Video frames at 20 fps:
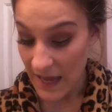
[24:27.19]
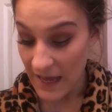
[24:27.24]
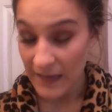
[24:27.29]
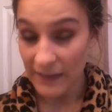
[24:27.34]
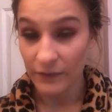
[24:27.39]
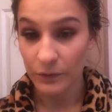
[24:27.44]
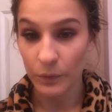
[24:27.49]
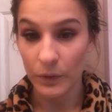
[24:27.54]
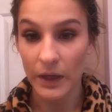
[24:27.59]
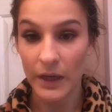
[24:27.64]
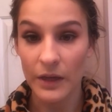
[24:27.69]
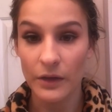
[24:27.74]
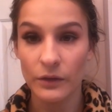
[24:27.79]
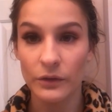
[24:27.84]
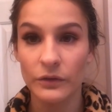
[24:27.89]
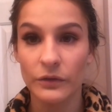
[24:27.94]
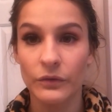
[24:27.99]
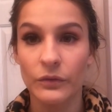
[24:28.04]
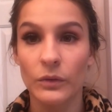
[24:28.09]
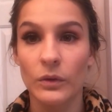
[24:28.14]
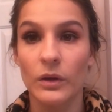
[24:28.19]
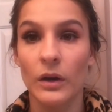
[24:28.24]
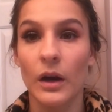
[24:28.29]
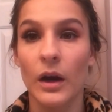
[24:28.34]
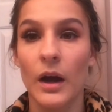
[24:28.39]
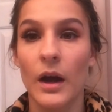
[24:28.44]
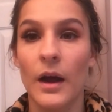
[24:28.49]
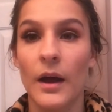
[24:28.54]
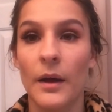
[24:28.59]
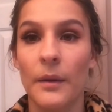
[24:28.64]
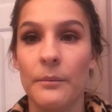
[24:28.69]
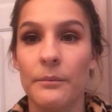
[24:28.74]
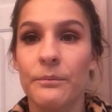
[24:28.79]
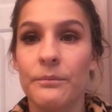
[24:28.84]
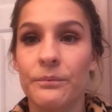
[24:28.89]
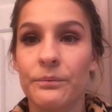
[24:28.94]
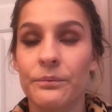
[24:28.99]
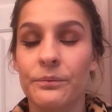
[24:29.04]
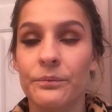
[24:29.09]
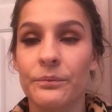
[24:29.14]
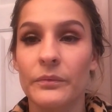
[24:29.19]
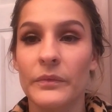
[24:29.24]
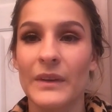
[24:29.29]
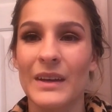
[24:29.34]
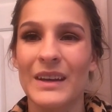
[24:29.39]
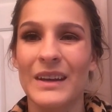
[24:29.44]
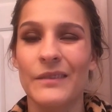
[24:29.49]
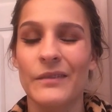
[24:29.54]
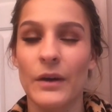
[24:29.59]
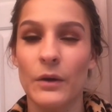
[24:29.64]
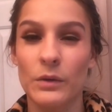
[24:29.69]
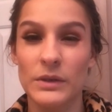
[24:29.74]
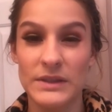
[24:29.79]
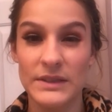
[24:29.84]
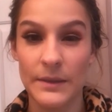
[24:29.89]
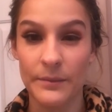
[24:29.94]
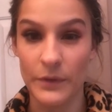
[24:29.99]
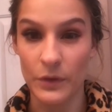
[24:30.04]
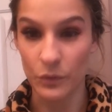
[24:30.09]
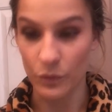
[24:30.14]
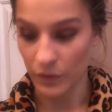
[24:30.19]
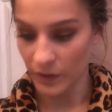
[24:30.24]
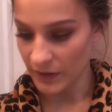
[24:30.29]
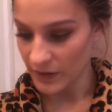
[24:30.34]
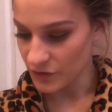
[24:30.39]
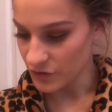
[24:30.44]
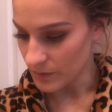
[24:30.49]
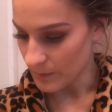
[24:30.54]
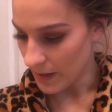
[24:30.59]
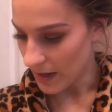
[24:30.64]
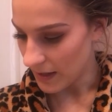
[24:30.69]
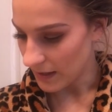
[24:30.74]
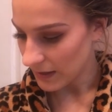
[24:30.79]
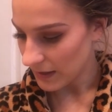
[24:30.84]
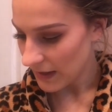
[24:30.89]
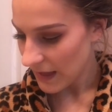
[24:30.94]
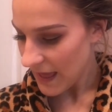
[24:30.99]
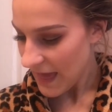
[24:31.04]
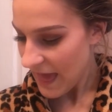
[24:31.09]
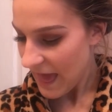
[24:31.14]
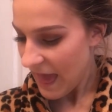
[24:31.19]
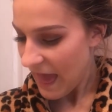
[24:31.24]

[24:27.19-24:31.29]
Is what I use for if I want something really dramatic.